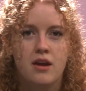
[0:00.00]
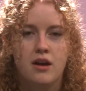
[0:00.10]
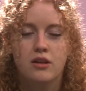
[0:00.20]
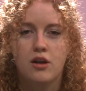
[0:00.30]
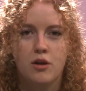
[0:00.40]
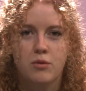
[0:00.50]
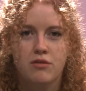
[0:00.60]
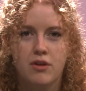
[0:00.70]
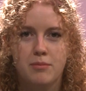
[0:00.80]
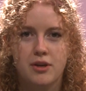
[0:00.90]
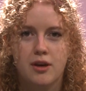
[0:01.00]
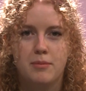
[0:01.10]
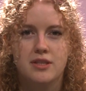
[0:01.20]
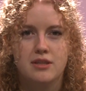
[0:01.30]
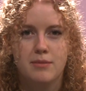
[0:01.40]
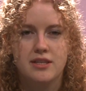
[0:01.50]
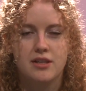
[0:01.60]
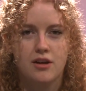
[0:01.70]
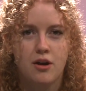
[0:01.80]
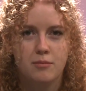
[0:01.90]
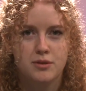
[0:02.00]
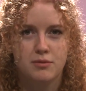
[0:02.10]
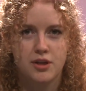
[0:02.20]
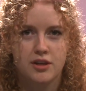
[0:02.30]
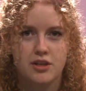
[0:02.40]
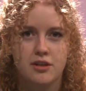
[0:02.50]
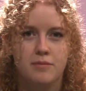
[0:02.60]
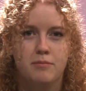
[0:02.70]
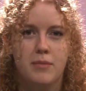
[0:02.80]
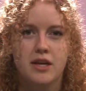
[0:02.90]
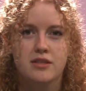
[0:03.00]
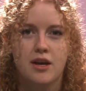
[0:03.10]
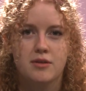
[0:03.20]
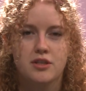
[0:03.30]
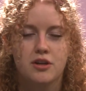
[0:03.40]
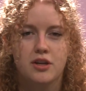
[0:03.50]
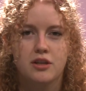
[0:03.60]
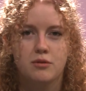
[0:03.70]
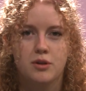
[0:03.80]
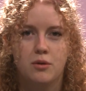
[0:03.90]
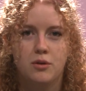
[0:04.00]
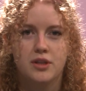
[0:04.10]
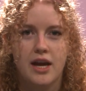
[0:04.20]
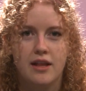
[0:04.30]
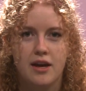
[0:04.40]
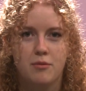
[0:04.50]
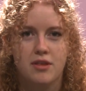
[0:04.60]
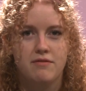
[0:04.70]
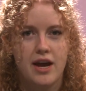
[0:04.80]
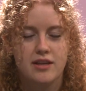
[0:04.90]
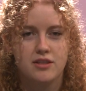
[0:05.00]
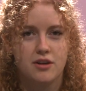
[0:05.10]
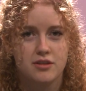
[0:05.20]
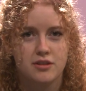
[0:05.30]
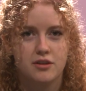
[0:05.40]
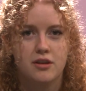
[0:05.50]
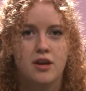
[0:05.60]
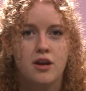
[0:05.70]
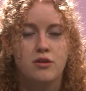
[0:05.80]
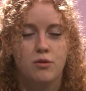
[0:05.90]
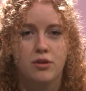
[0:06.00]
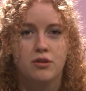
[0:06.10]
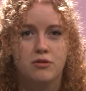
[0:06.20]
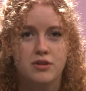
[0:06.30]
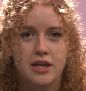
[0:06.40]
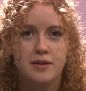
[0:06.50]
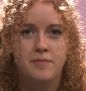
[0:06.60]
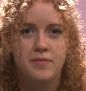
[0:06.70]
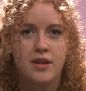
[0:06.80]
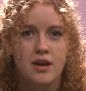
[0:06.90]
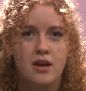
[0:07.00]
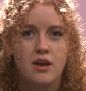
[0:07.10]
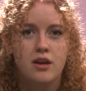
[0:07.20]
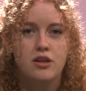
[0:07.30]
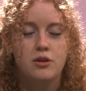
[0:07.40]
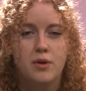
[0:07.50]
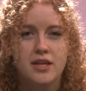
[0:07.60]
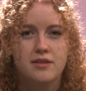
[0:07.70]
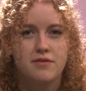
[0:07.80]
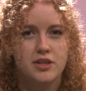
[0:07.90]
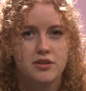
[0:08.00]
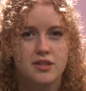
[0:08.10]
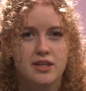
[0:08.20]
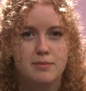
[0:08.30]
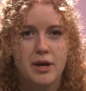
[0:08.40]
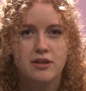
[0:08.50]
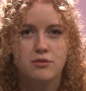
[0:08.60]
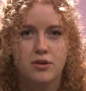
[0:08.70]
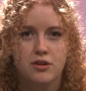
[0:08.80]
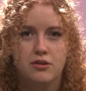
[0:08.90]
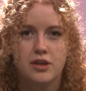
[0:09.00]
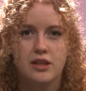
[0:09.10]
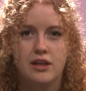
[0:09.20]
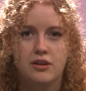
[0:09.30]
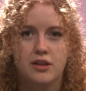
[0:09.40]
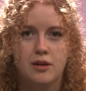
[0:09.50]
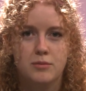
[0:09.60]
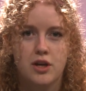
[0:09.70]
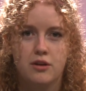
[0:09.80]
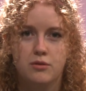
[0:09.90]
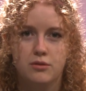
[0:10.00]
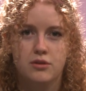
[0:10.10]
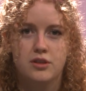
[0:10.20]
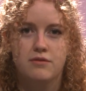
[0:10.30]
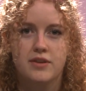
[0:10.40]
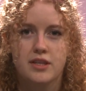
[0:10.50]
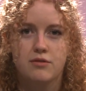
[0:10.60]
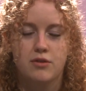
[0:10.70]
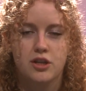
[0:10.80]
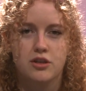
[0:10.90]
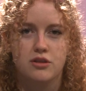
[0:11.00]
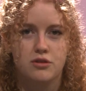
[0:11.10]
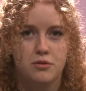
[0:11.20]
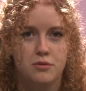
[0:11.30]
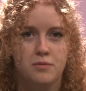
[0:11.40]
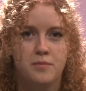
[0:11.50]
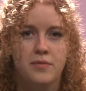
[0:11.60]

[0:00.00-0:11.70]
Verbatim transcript: Along with ramping up its domestic arms production, Moscow is turning to an old ally with a vast arsenal North Korea. U.S. officials expect North Korean leader Kim Jong un to visit Russia soon.